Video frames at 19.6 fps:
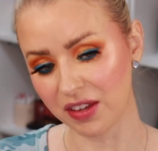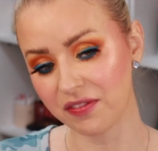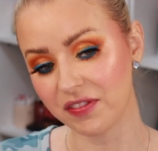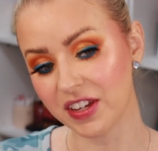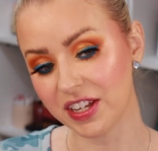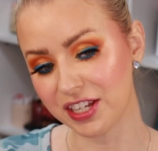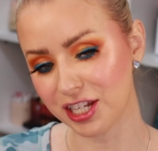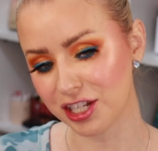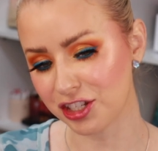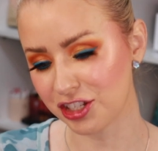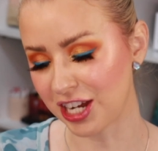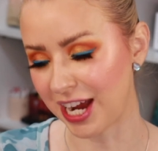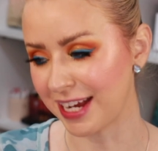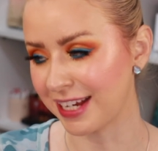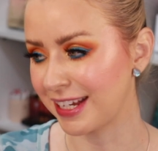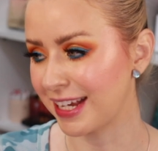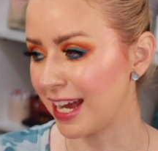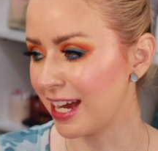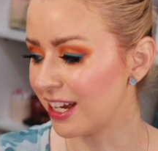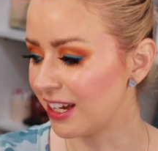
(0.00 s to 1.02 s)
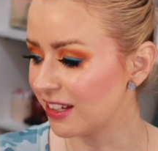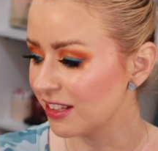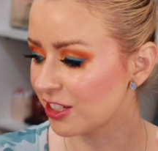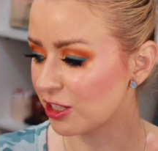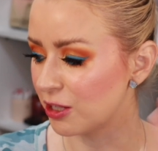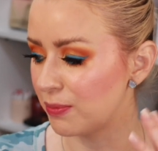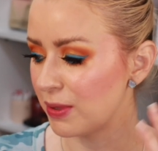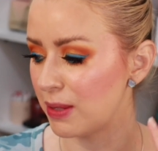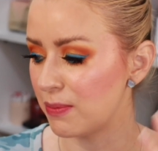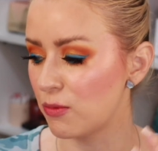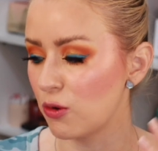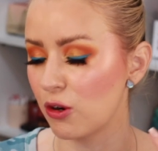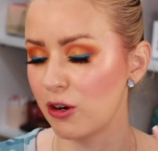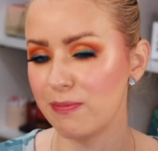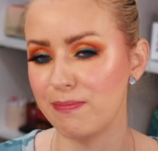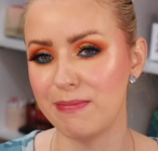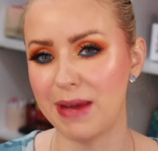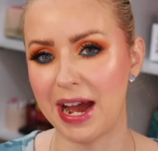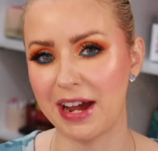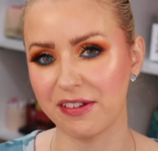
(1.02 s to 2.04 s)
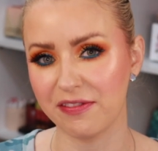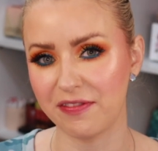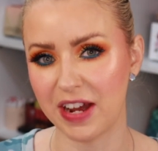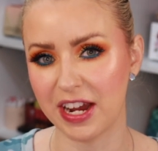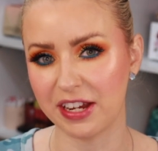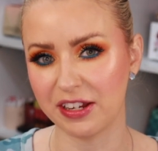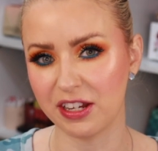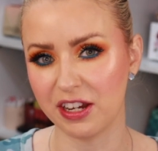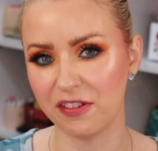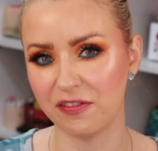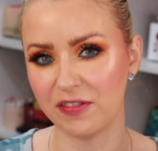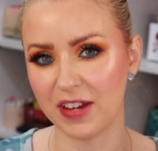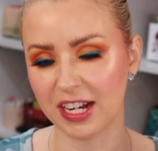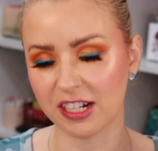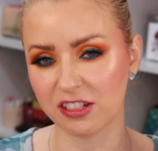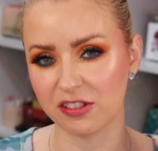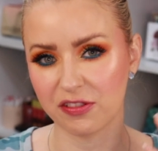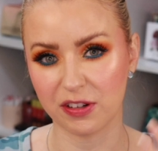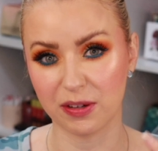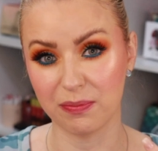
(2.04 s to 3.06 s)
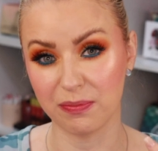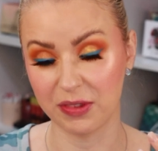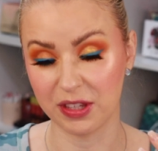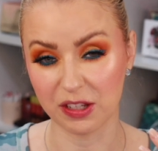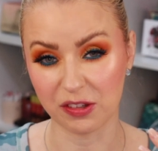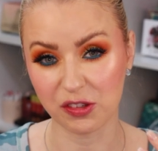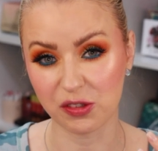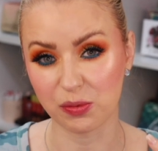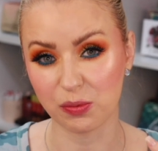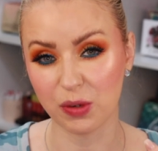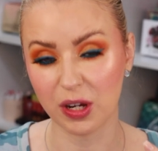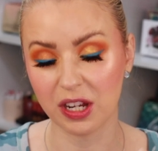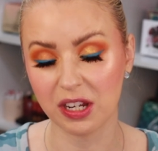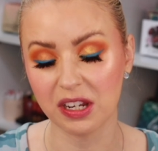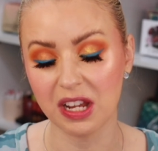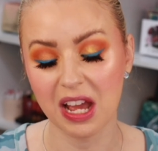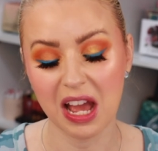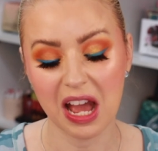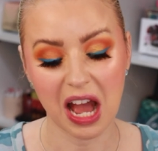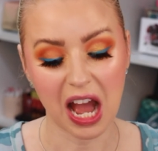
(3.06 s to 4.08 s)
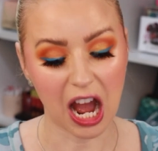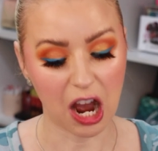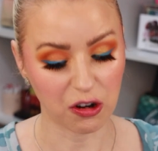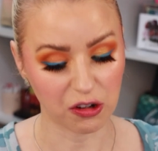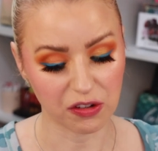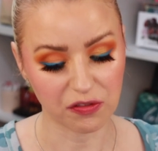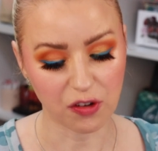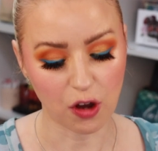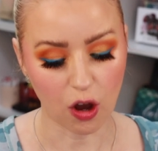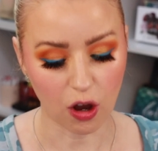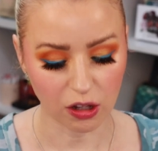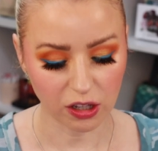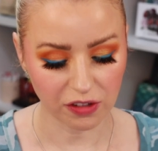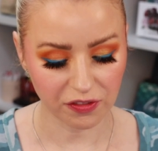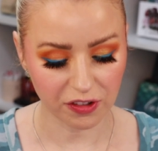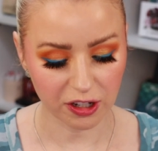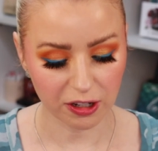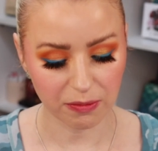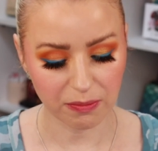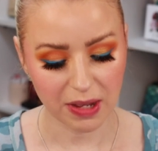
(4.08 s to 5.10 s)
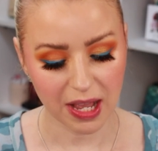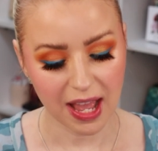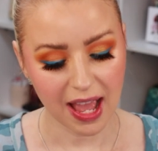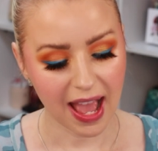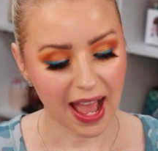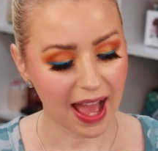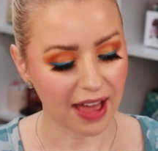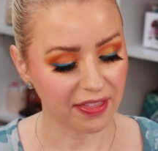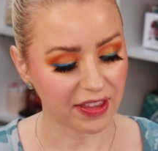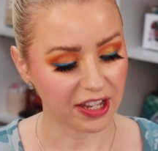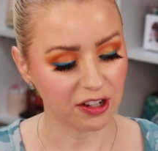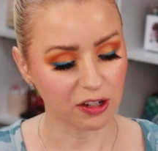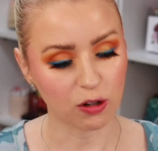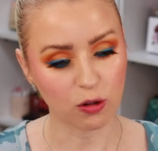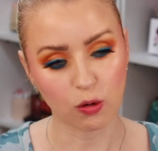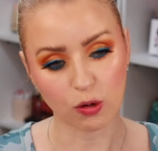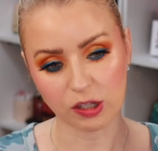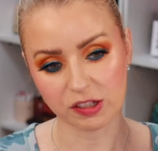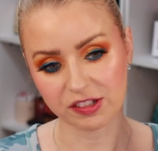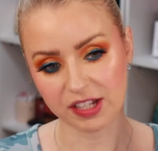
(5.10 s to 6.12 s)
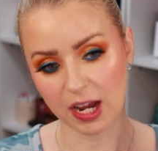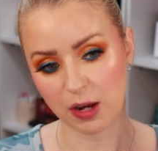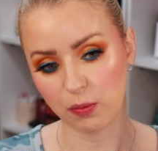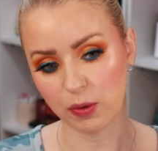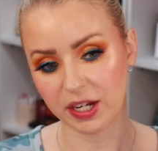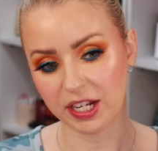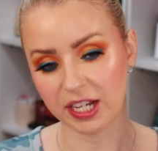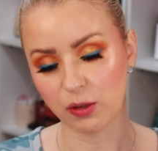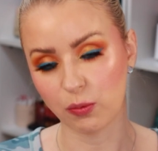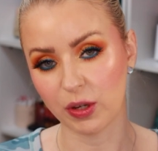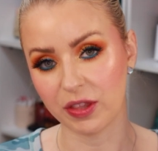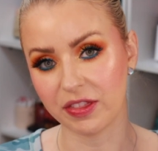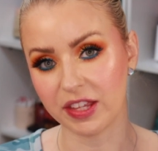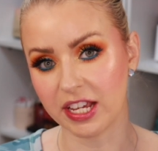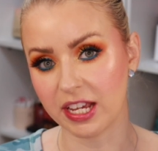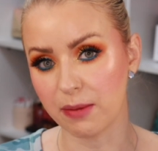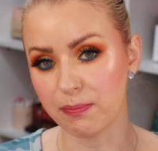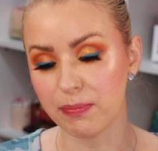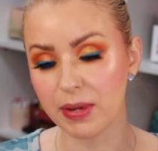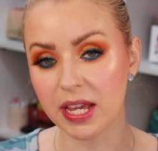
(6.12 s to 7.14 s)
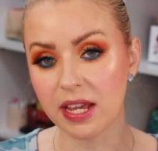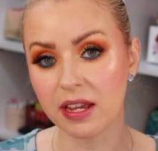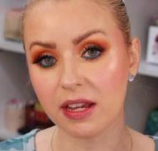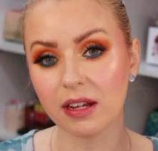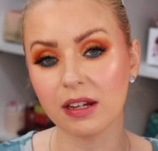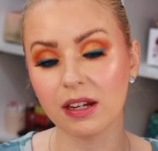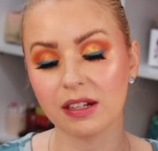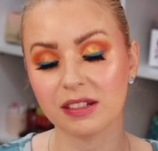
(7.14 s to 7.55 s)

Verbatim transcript: finish. I get a little bit more mattifying effect from this one out of all of them. And then of course, I went in with the pink